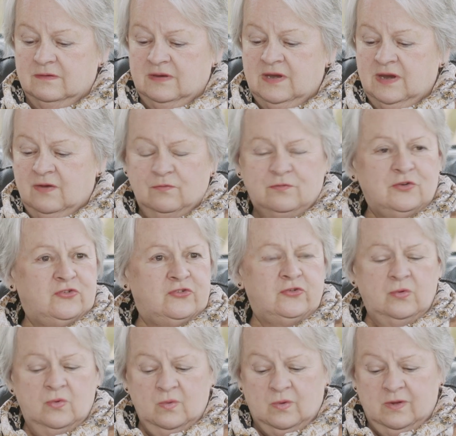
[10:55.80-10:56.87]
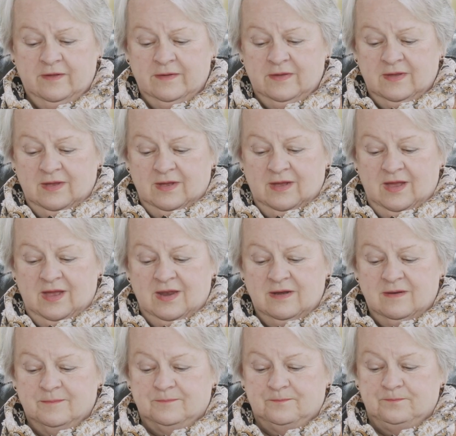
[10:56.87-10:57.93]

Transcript: Yeah, for sure. And